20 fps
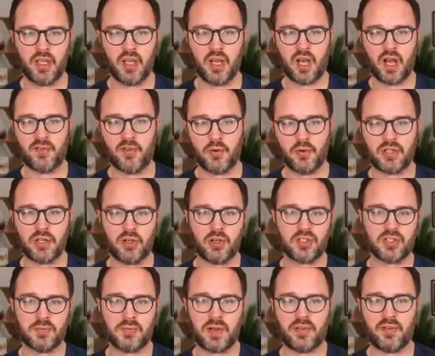I've also got
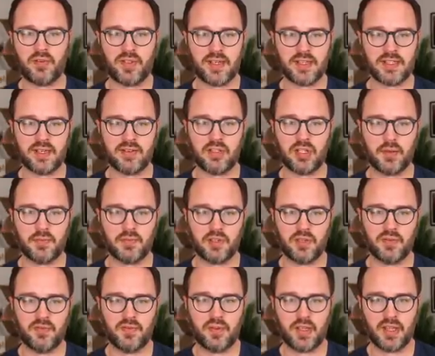some other things here in terms of